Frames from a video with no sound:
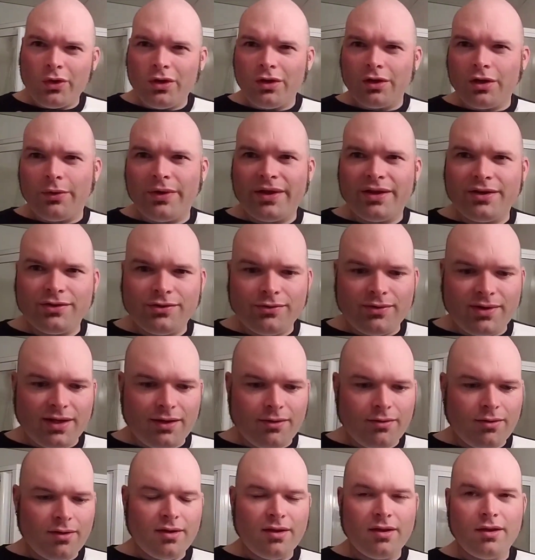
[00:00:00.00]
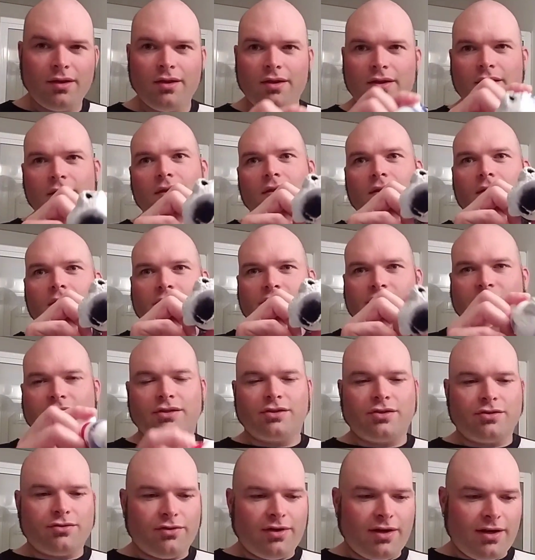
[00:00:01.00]
I'll go ahead and do now,
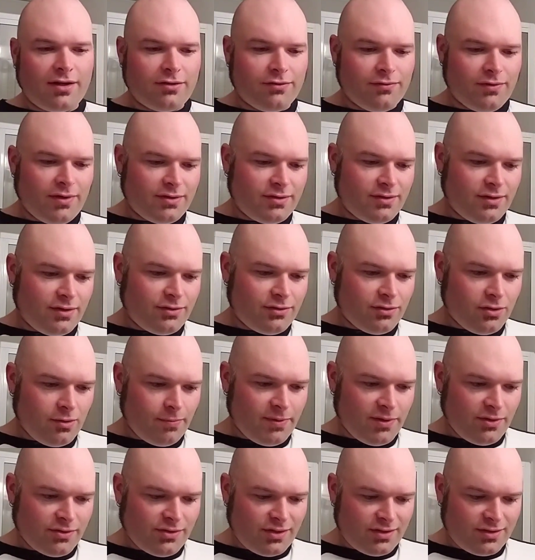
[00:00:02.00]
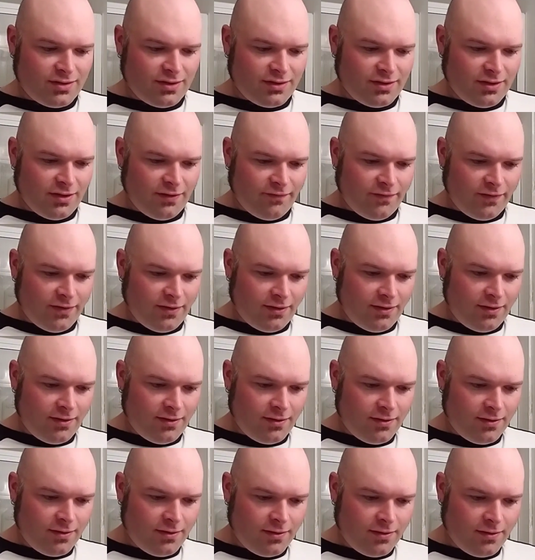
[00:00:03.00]
just extract the rest of the soap out, just to see if I
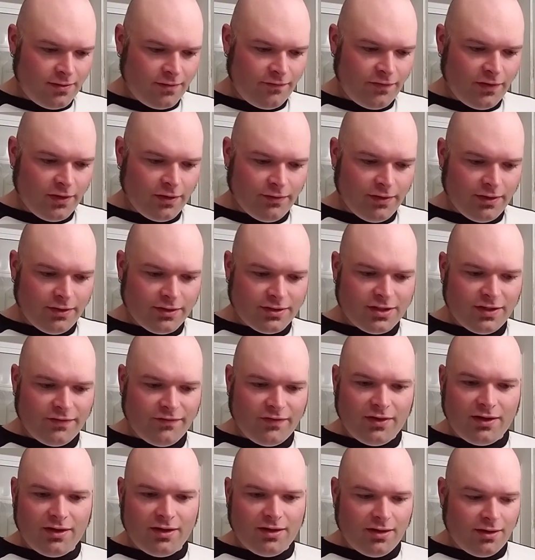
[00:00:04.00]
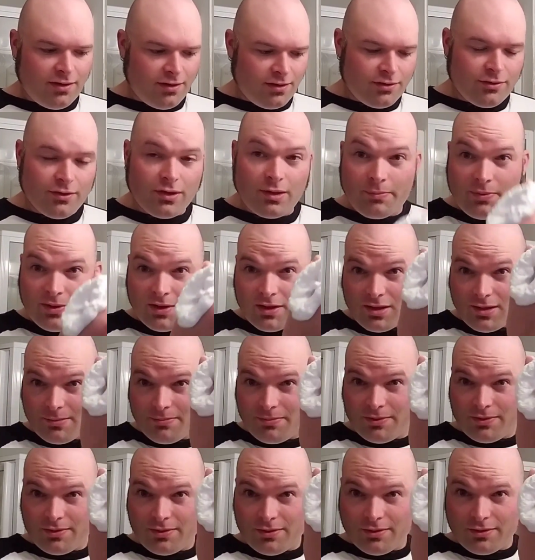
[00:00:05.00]
feel around, see if I need to do any
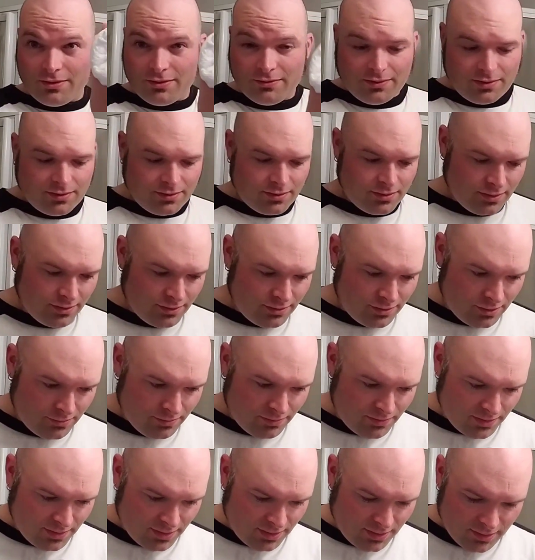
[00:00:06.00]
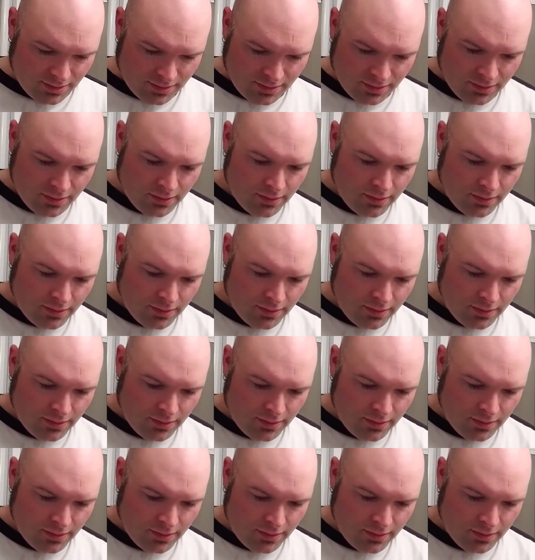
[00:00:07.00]
pickups. There's the rest of the soap there.